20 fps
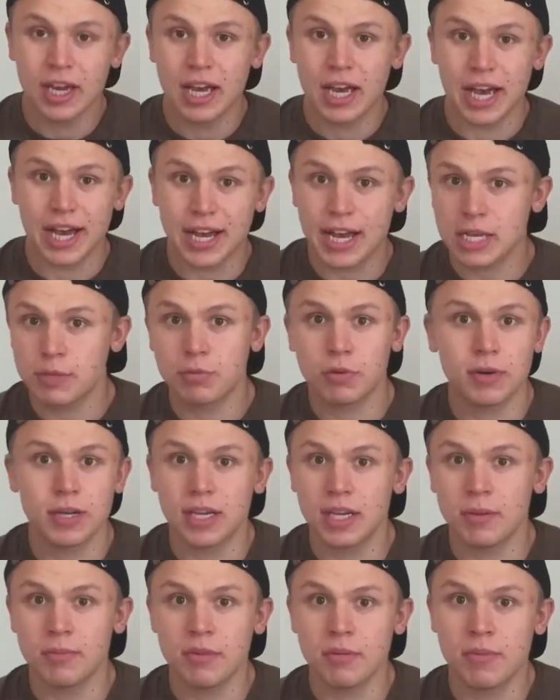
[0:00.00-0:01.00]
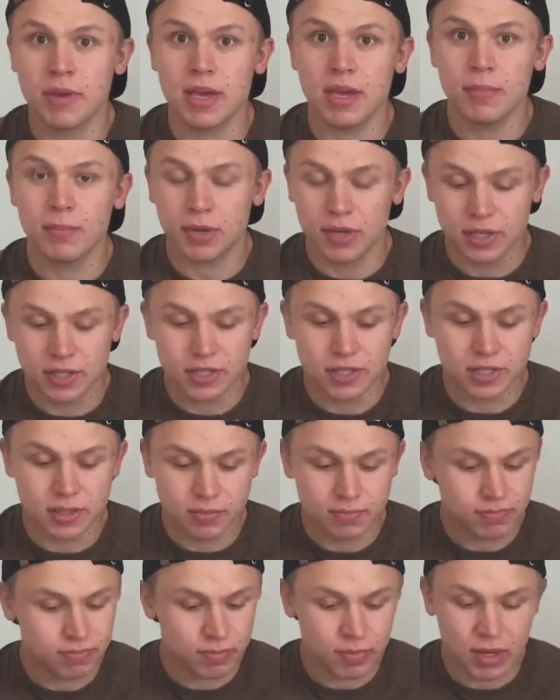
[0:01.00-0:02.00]
And that's probably gonna be me because
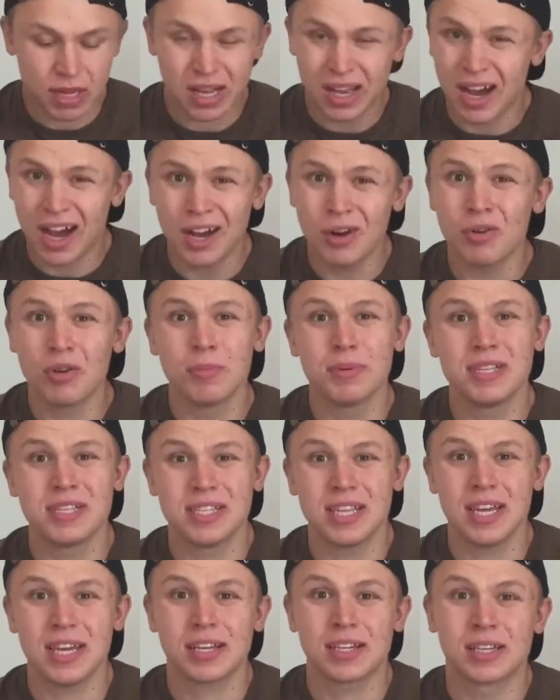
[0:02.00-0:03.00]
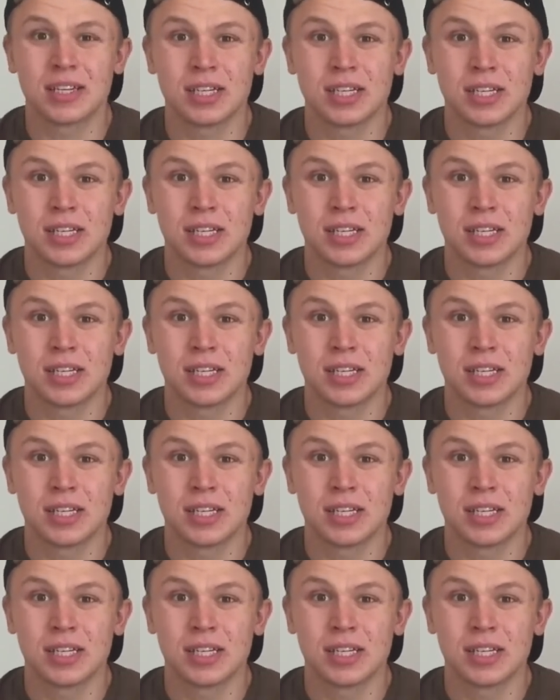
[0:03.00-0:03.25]
I don't wanna be sick.